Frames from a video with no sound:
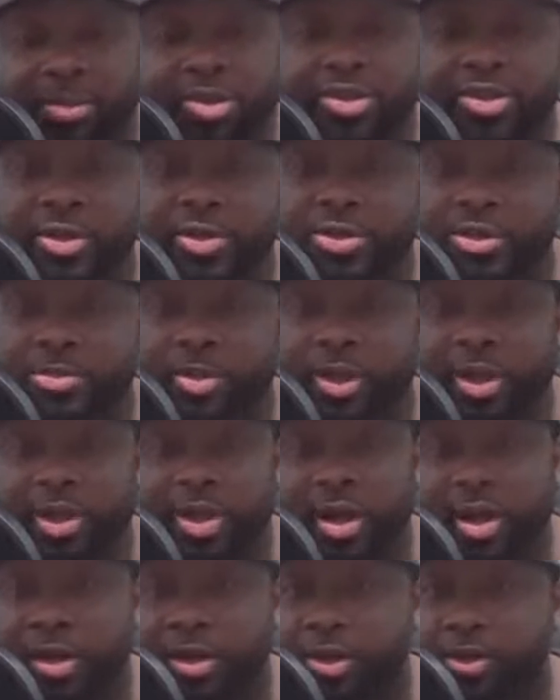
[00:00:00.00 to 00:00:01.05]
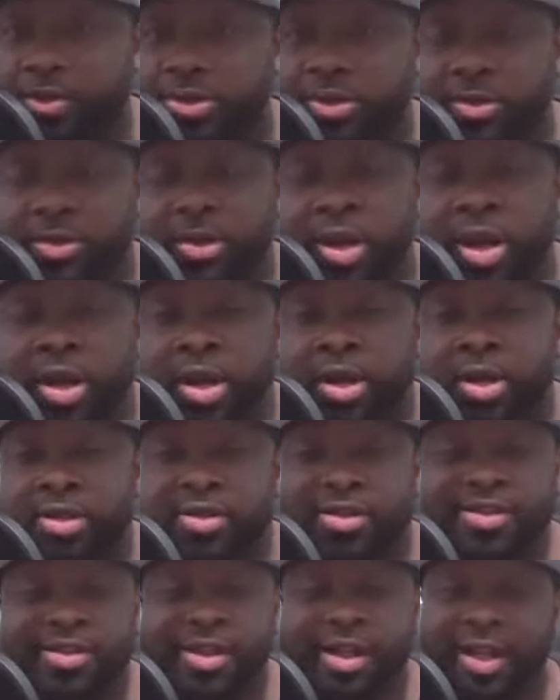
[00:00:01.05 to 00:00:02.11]
him on social media or YouTube.
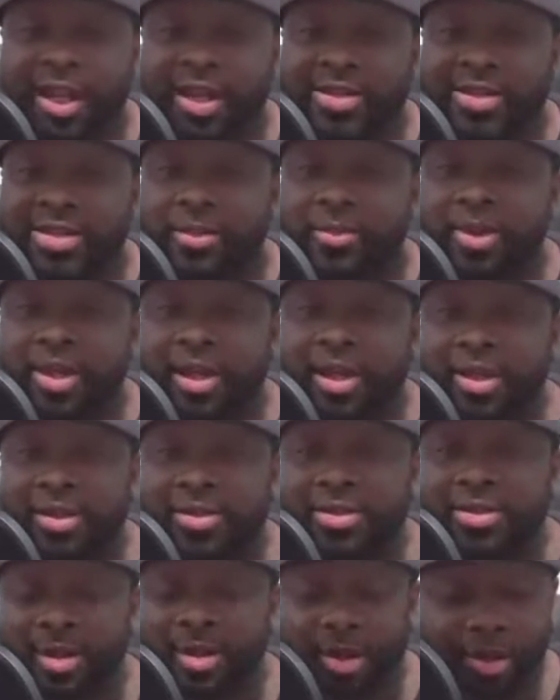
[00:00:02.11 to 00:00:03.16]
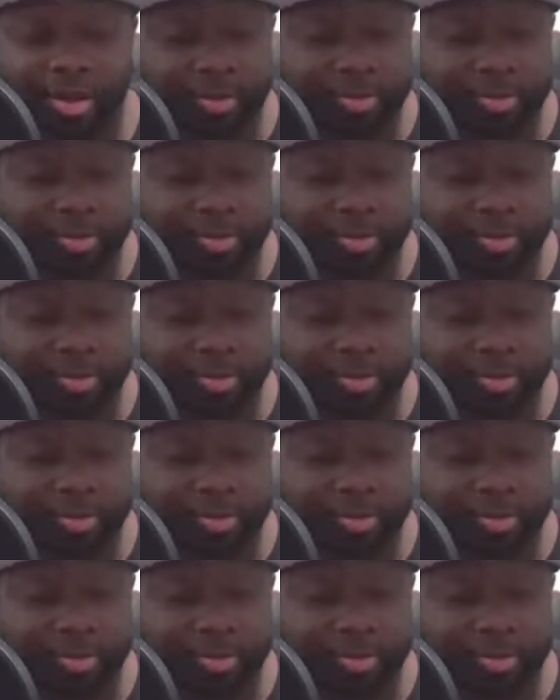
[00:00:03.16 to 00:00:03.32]
Just look at some of his